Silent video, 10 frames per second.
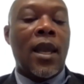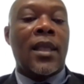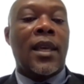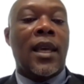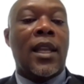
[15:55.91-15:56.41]

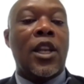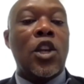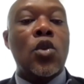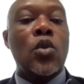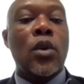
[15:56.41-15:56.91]
The
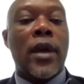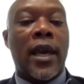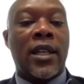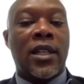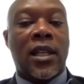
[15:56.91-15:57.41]
new
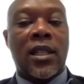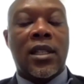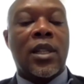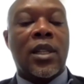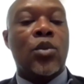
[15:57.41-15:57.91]
entrant
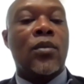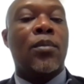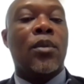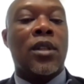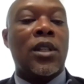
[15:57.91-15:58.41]
that we
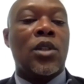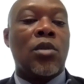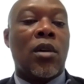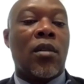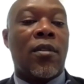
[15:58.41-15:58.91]
brought
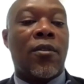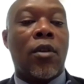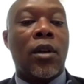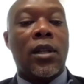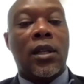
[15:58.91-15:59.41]
into our
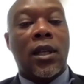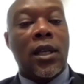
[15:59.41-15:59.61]
fold